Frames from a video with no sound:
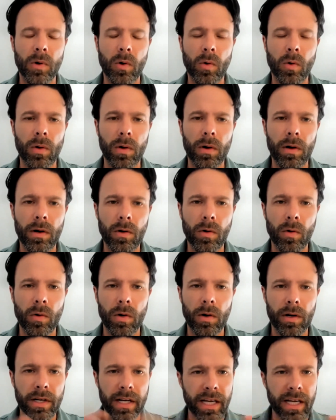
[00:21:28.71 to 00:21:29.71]

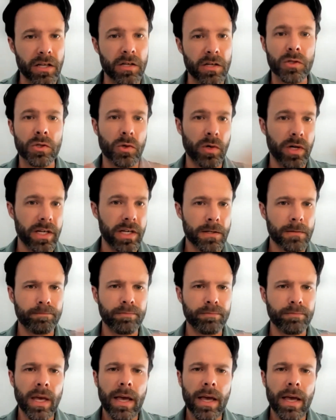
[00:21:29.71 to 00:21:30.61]
Or industries.